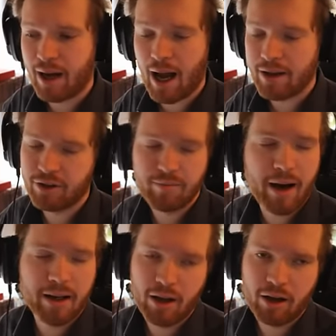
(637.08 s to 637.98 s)
I just
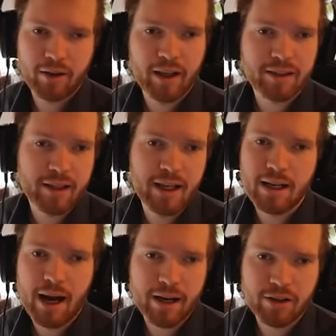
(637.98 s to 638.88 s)
mined a lot, or let's say
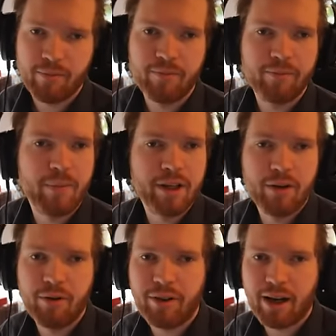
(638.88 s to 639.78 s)
indite some
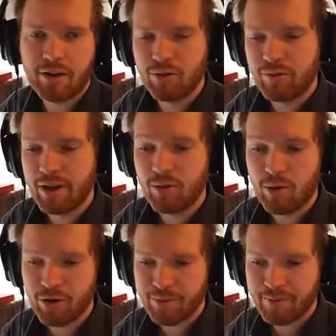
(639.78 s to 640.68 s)
material that I don't really
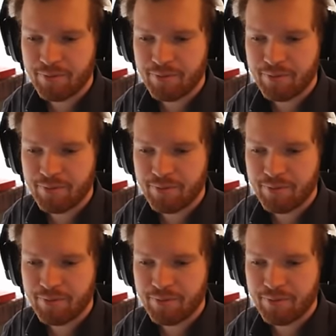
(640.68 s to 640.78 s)
want.